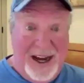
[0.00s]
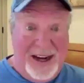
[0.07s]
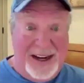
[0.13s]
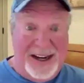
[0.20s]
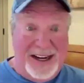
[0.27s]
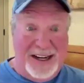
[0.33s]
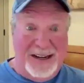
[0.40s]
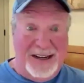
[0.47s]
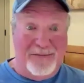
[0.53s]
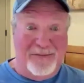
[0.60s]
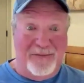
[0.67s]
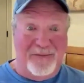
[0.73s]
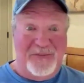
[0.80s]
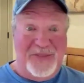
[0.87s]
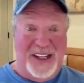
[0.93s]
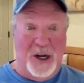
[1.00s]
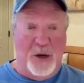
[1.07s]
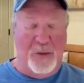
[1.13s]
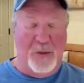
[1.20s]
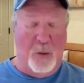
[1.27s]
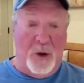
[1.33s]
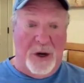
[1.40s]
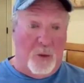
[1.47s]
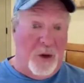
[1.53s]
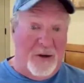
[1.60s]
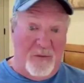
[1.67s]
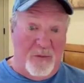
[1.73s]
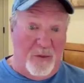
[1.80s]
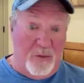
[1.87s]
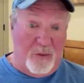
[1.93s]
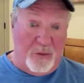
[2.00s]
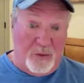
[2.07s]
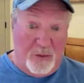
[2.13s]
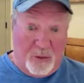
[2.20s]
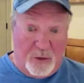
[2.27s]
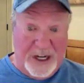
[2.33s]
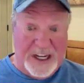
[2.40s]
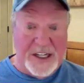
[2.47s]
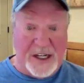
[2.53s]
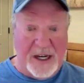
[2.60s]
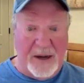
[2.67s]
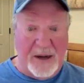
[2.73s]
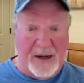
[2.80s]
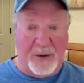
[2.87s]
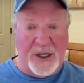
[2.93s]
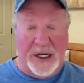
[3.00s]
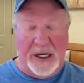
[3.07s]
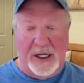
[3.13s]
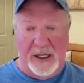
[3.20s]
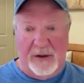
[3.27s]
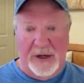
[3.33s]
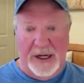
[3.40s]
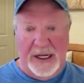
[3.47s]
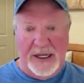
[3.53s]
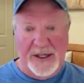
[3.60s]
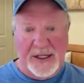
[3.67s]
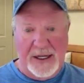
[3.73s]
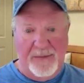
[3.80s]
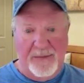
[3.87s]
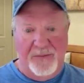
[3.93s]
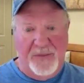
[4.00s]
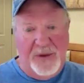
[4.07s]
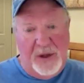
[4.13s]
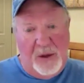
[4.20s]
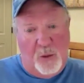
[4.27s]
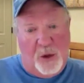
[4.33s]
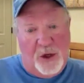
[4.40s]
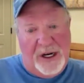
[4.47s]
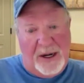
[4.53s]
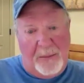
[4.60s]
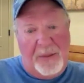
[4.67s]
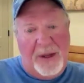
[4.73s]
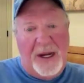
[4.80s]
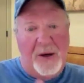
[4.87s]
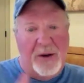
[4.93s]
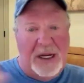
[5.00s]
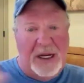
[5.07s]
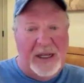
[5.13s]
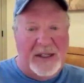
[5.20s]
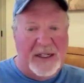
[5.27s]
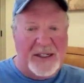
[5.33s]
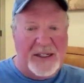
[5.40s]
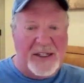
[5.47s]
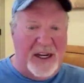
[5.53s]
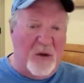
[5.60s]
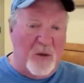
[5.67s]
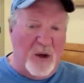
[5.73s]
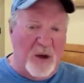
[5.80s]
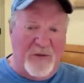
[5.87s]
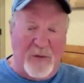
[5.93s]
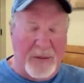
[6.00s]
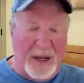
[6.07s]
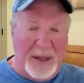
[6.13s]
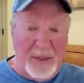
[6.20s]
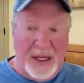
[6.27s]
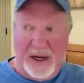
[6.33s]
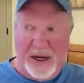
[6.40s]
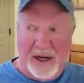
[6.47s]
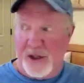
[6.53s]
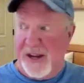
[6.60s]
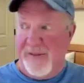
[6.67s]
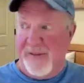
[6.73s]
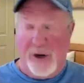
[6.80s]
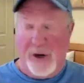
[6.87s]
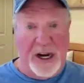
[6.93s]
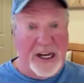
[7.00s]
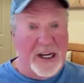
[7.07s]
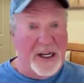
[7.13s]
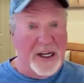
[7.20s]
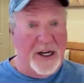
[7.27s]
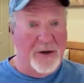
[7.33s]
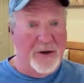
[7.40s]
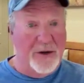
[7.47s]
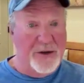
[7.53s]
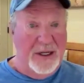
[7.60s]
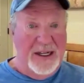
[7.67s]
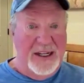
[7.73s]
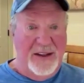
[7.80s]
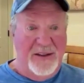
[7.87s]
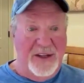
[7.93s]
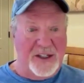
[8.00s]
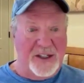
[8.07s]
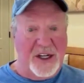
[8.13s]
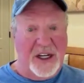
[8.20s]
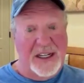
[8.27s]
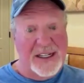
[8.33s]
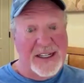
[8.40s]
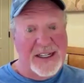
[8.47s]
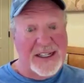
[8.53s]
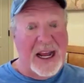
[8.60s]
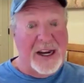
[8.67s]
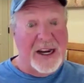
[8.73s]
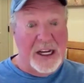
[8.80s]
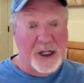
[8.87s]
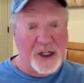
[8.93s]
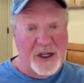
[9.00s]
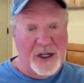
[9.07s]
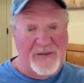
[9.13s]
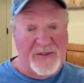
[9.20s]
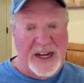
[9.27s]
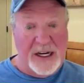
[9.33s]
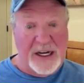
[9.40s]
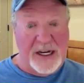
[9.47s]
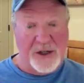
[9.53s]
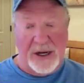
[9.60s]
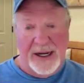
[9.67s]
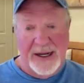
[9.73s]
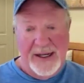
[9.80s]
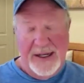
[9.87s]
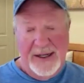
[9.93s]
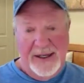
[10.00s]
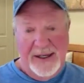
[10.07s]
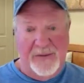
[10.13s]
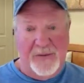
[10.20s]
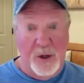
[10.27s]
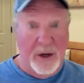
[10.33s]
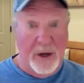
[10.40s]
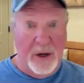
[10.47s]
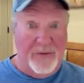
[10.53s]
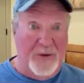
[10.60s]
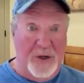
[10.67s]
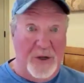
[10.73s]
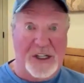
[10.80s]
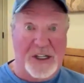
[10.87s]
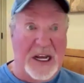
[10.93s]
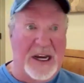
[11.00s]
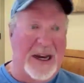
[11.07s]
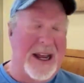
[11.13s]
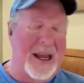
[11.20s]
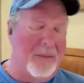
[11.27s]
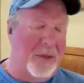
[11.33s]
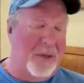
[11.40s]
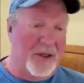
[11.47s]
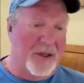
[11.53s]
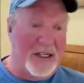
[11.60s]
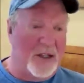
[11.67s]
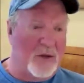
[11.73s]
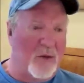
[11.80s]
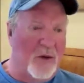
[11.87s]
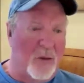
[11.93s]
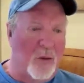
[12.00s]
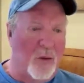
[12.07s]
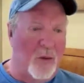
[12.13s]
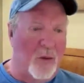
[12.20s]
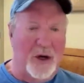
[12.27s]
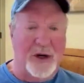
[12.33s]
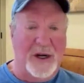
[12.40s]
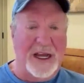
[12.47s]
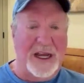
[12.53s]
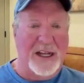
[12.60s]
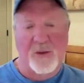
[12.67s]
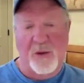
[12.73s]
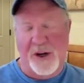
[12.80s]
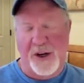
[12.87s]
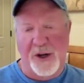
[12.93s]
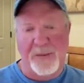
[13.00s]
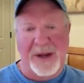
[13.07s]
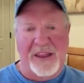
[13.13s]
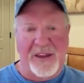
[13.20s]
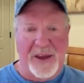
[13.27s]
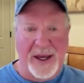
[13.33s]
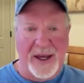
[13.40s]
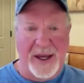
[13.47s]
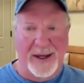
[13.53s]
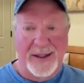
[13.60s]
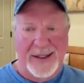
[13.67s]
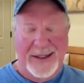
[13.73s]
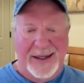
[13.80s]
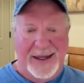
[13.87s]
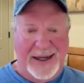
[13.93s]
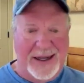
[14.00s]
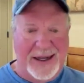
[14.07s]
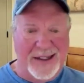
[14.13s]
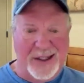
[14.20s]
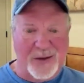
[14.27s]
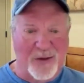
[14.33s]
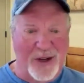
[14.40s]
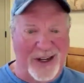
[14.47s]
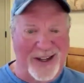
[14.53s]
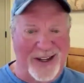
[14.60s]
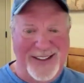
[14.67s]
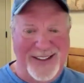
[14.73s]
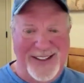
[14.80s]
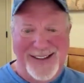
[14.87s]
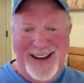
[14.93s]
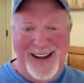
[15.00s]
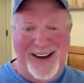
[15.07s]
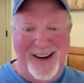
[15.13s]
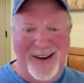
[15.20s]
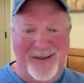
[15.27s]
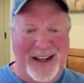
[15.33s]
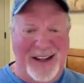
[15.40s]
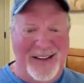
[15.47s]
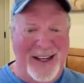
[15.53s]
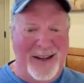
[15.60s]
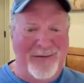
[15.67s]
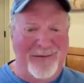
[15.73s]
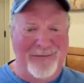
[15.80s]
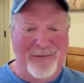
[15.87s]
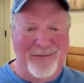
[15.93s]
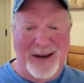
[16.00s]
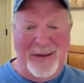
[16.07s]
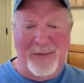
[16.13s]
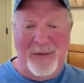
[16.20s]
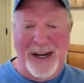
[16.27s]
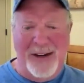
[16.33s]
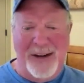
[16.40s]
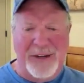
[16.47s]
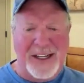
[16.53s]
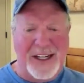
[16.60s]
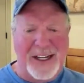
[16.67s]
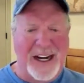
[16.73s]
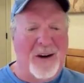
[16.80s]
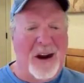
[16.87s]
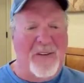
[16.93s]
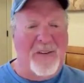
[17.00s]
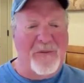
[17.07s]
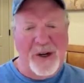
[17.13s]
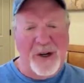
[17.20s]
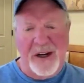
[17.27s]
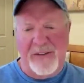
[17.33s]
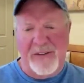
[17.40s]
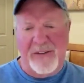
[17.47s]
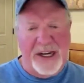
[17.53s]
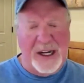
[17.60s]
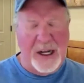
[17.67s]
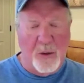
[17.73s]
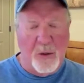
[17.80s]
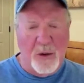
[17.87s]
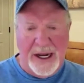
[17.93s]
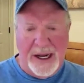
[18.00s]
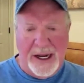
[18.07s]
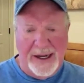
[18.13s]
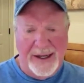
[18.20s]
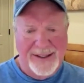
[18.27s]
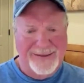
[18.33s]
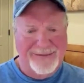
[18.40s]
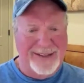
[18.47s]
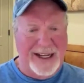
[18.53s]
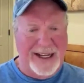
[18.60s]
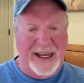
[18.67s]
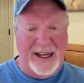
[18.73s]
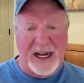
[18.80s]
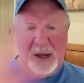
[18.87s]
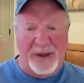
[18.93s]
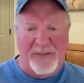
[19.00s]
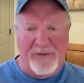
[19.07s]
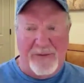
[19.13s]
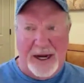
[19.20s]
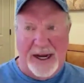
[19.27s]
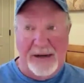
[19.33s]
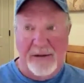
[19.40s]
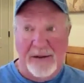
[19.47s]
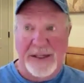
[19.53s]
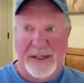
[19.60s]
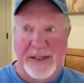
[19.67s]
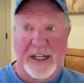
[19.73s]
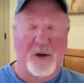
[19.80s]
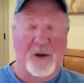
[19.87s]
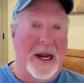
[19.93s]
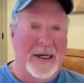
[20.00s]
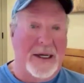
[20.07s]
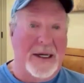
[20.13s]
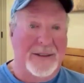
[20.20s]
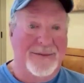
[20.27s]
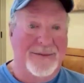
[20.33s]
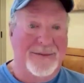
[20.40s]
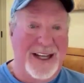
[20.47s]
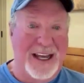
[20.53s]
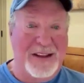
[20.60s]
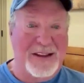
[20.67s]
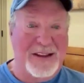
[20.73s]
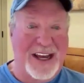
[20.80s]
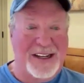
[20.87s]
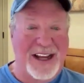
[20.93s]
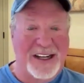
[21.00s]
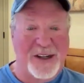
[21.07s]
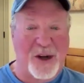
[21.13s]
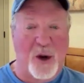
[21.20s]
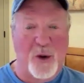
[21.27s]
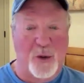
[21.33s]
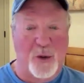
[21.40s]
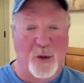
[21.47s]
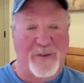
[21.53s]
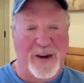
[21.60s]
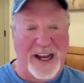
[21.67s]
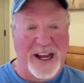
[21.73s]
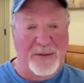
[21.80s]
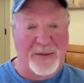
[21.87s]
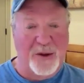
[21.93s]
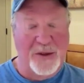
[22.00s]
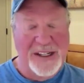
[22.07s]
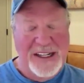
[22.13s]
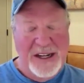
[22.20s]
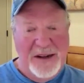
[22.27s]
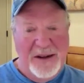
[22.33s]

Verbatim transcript: uh, you know one, one reason in particular is we're in a period that's going to go on for maybe another seven or eight years this consolidation of dentistry if you ever, if you decided, hey, Bruce, I just want to work, I just want to do my thing, I just want to, you know, and then when I'm ready to retire, I put enough money away and I'll be fine. That's great. Eh, that that's a whole different animal.